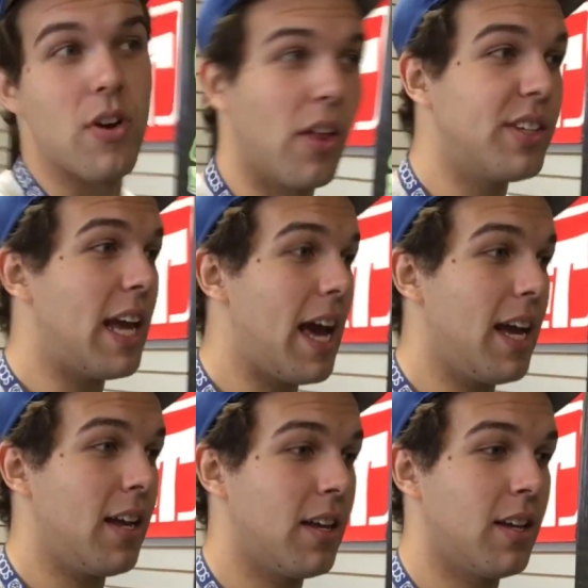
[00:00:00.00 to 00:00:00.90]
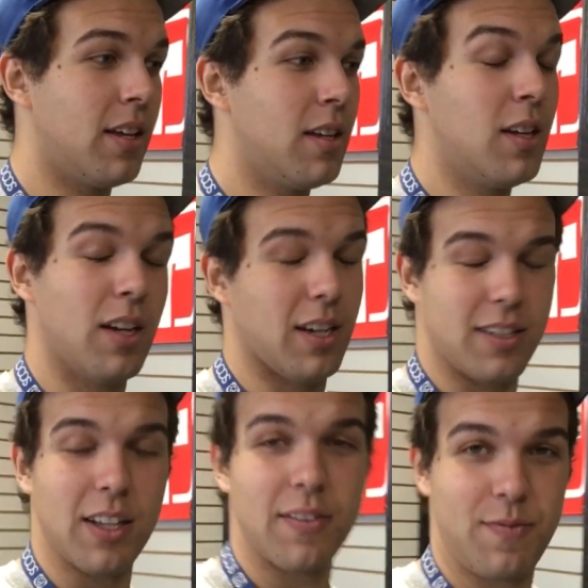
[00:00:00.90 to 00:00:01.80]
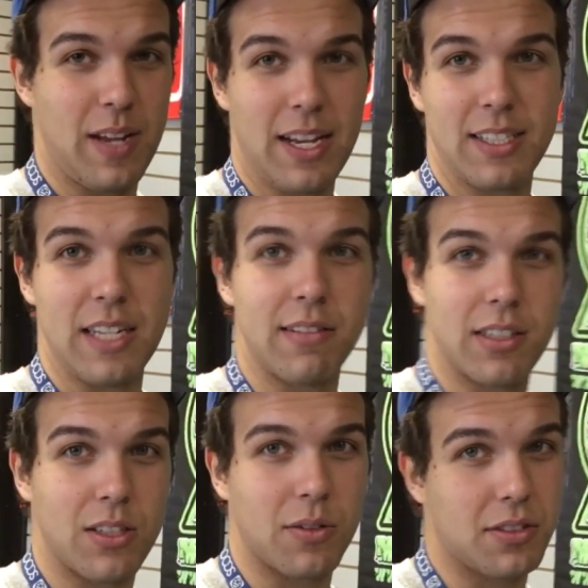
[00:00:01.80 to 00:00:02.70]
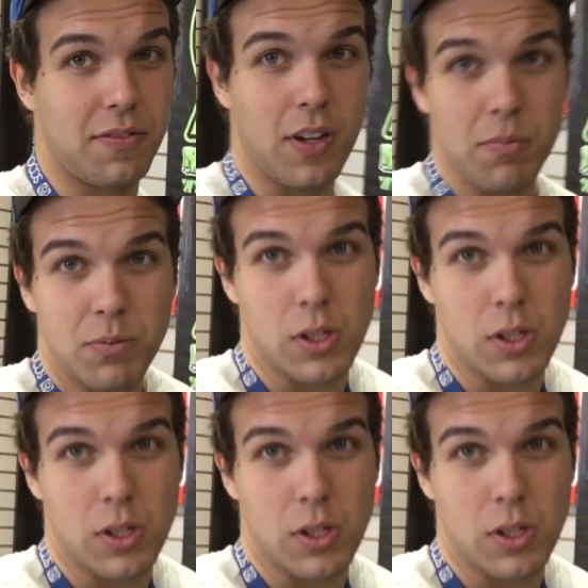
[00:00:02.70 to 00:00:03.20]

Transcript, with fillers: another day, another day Stephen doesn't know what to film,